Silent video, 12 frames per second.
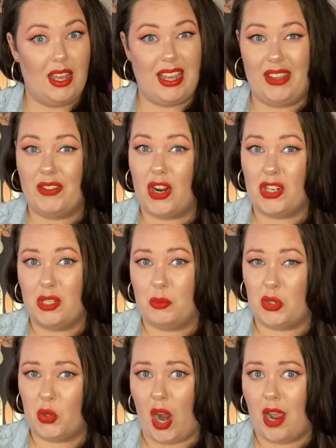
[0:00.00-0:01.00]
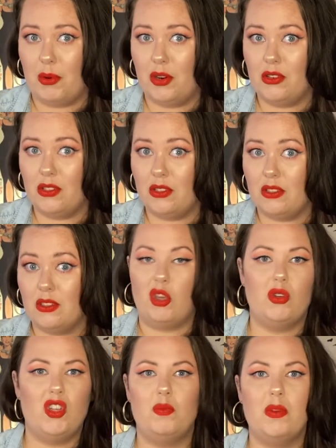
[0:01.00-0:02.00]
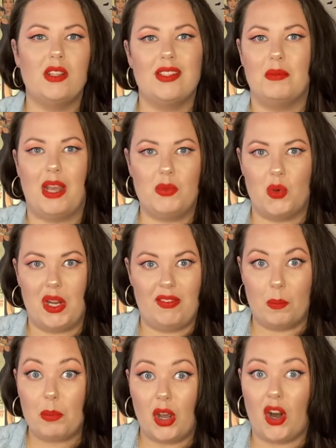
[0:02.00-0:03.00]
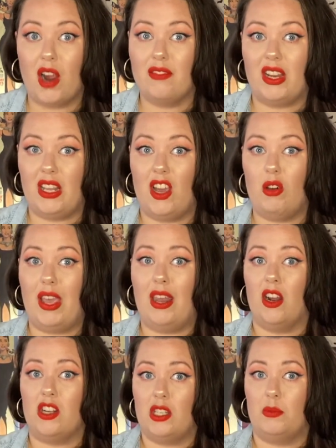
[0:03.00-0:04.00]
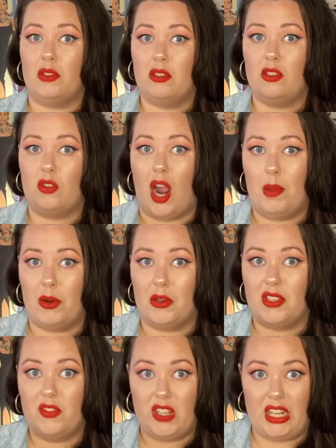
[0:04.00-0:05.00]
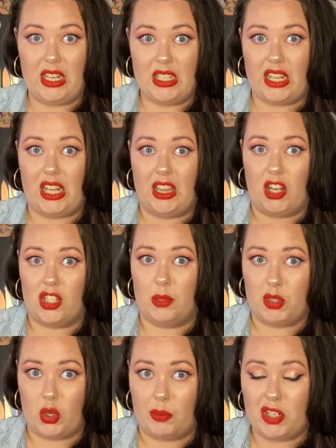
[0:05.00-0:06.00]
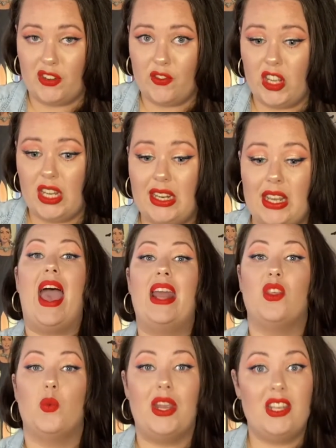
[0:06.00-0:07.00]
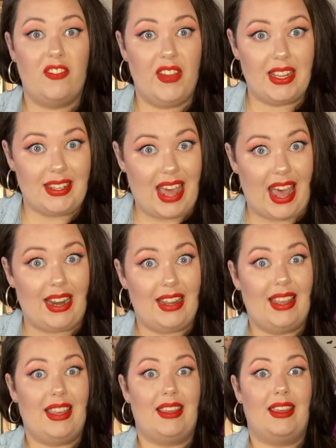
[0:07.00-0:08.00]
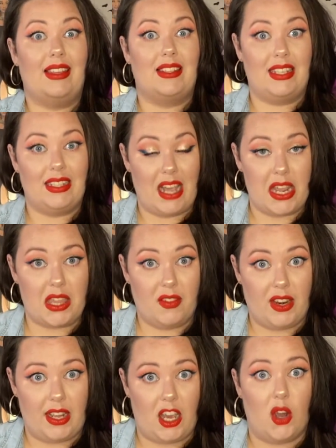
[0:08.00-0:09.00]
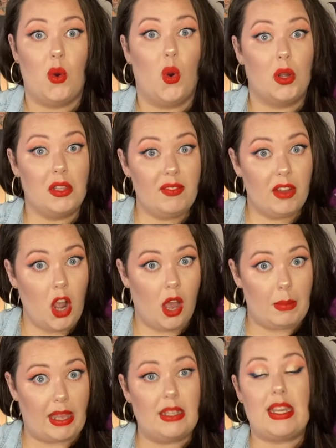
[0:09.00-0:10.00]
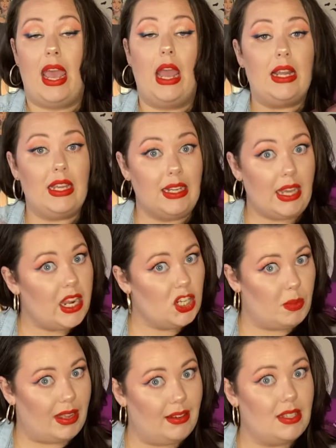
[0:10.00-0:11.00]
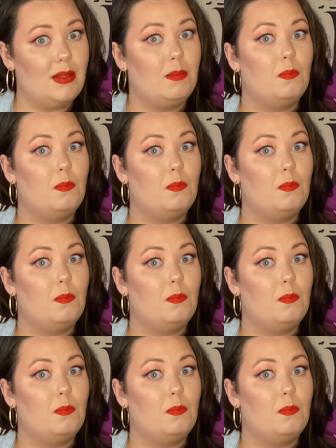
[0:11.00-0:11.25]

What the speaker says: even our subscribers, YouTube sometimes won't even put our video in our subscribers' feeds, like in their subscription feed. And the way to fix that is to like the video or leave a comment. Any engagement